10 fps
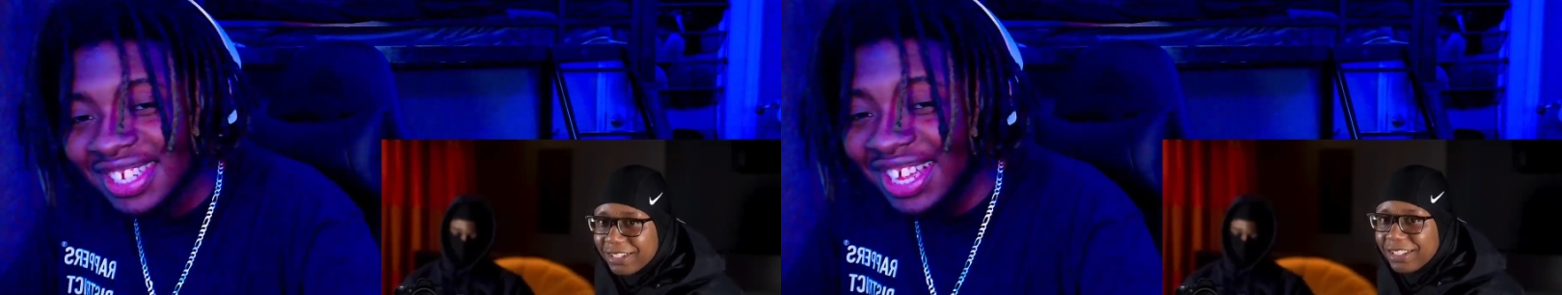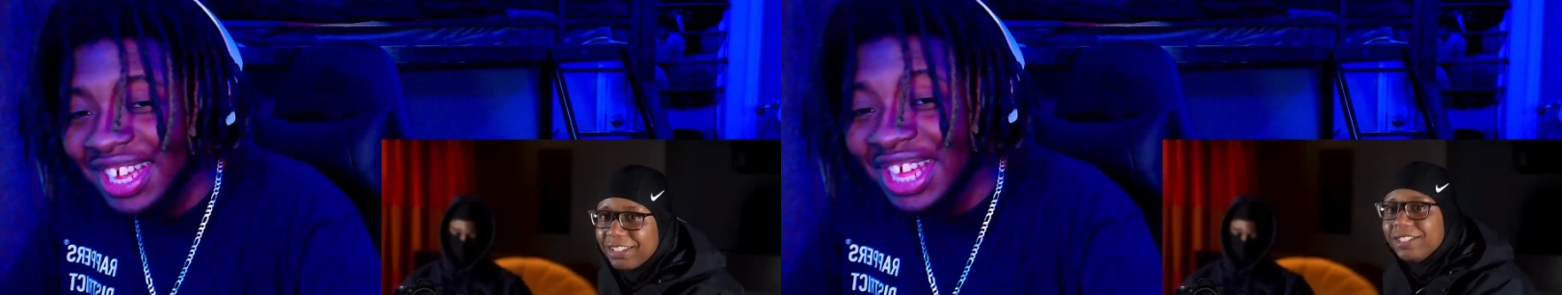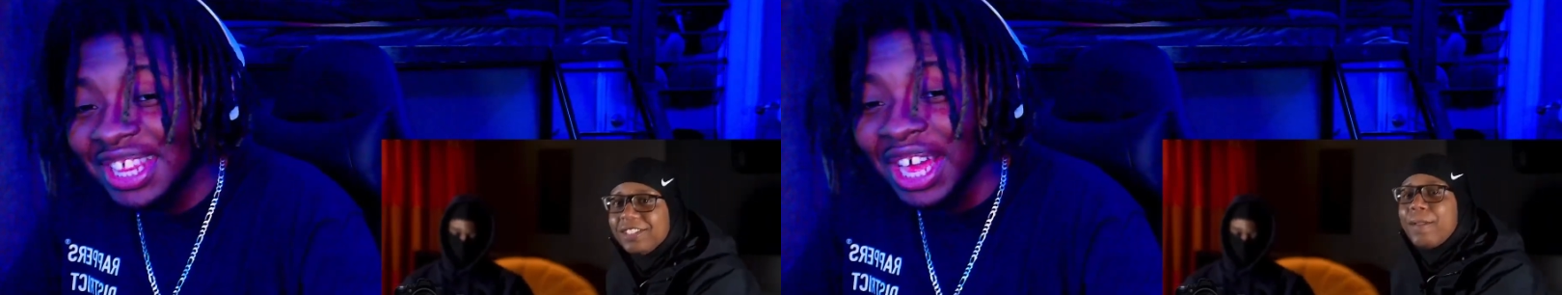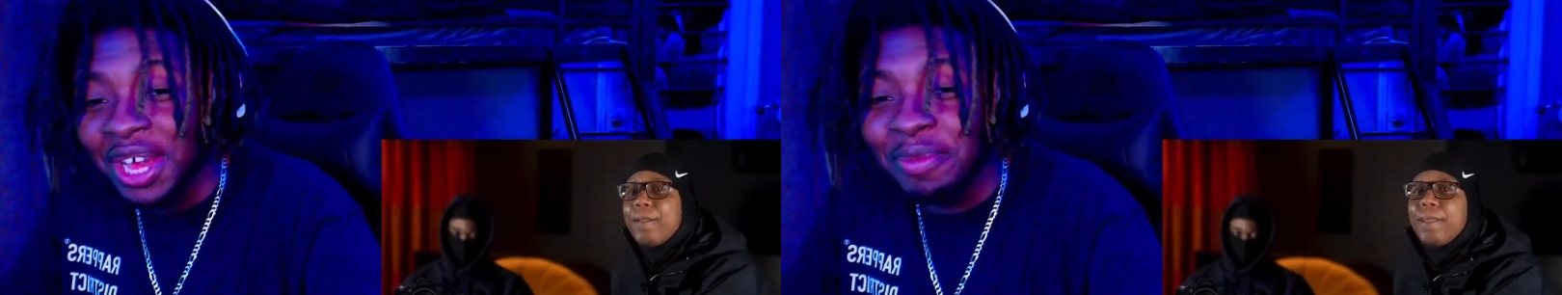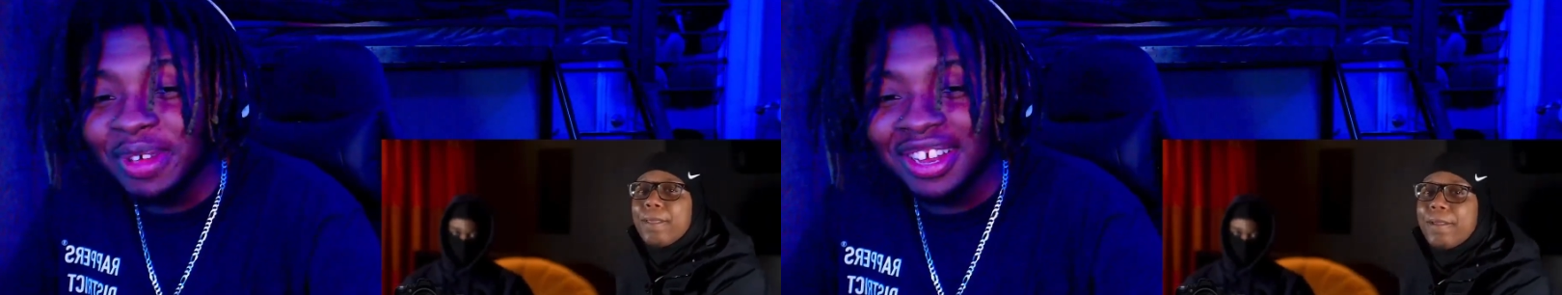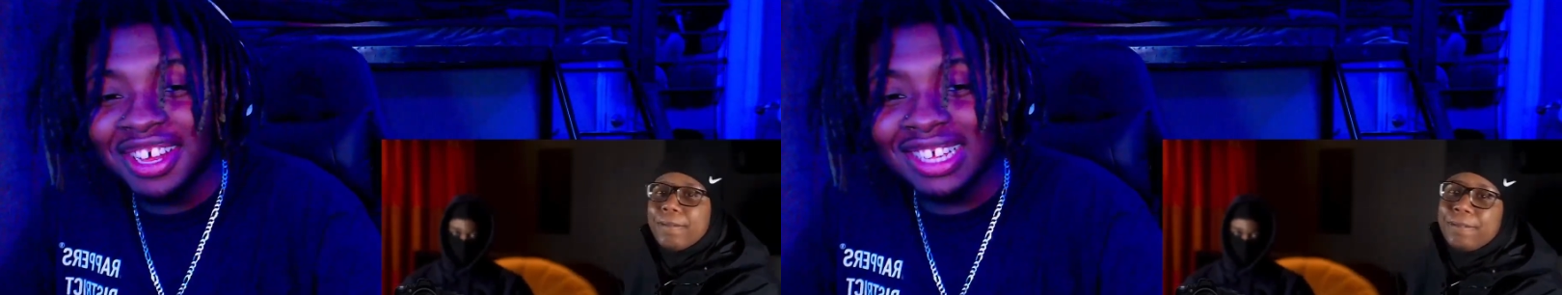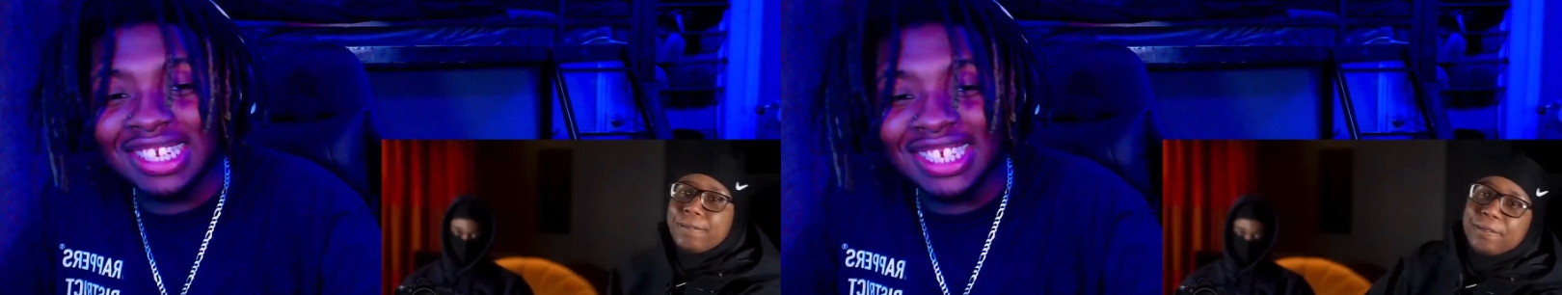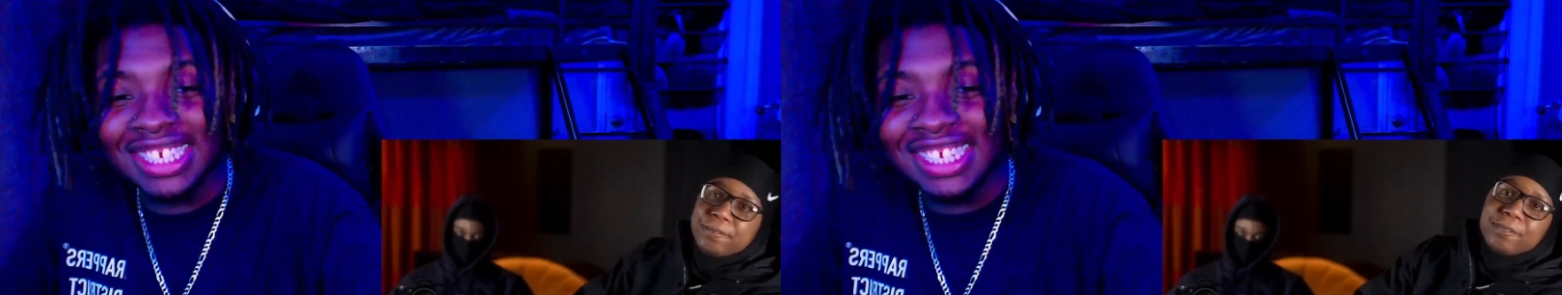Speaker 1: he said, "Come here, look, right, check yeah.
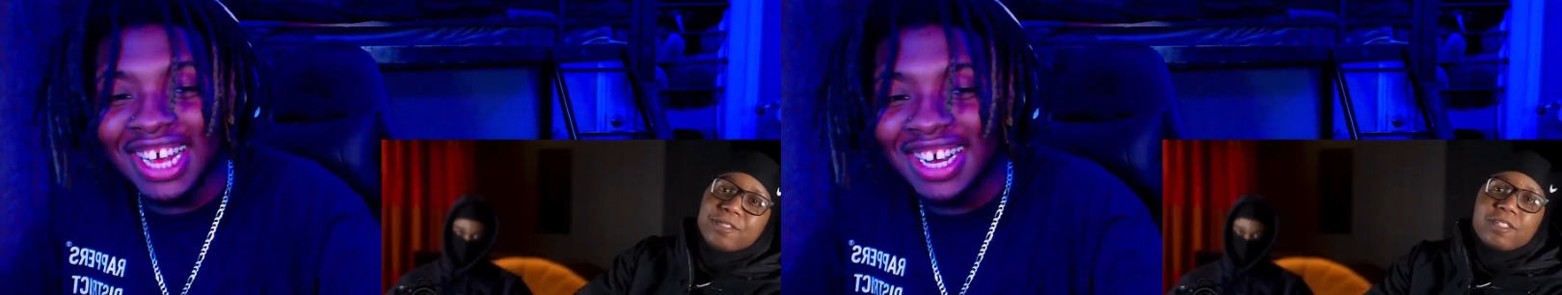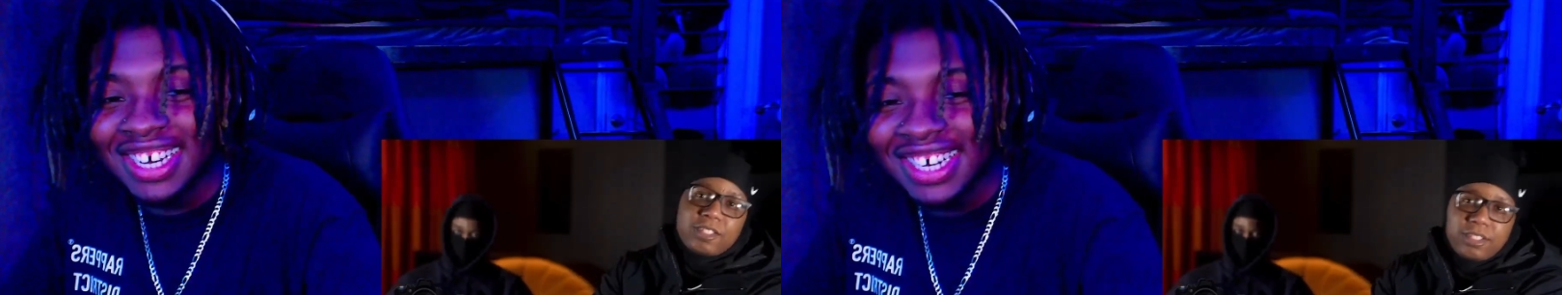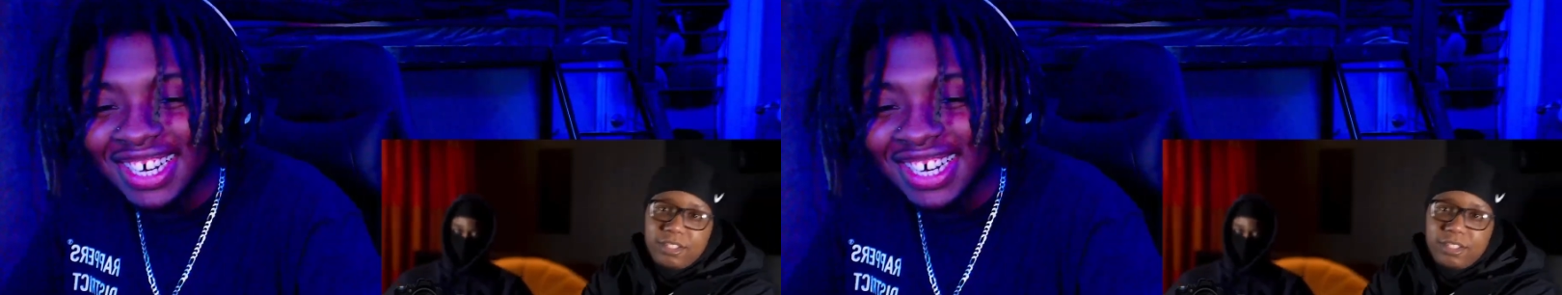this out."